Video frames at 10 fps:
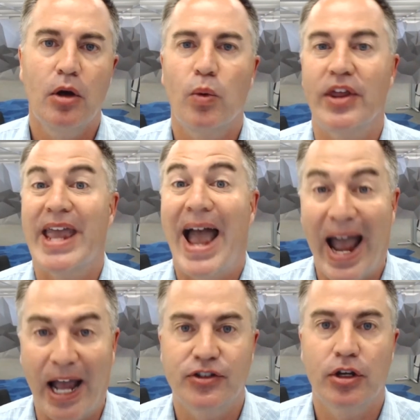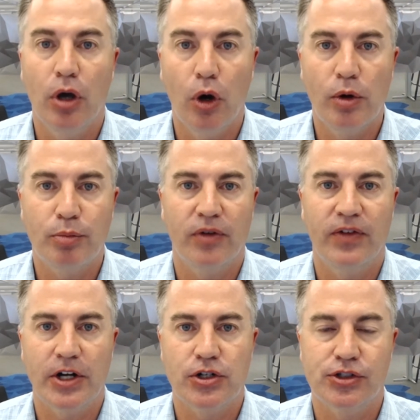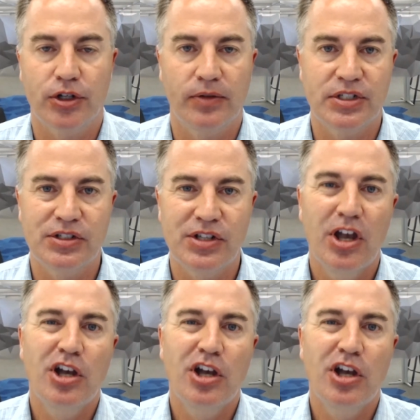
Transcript: why they had to go with professional services